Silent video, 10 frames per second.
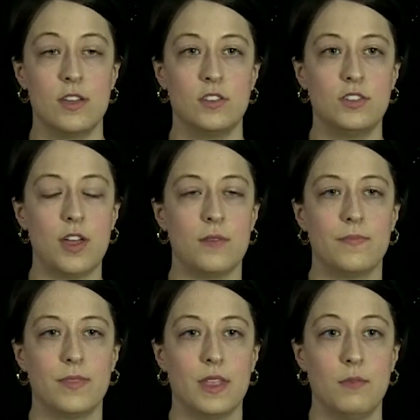So
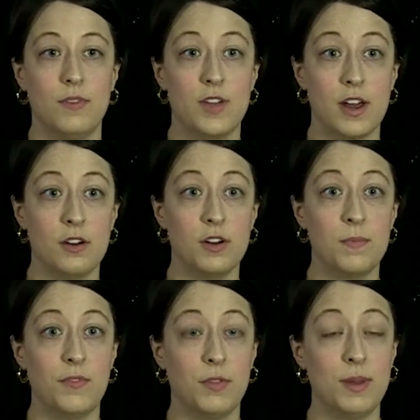we've got our group
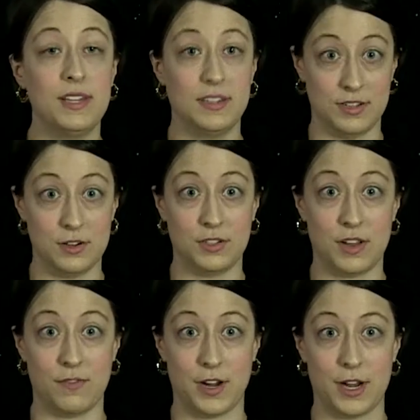of 3 listeners
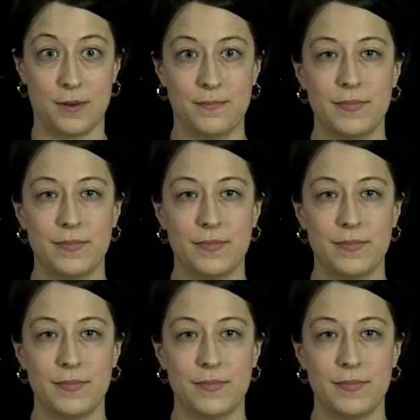over here.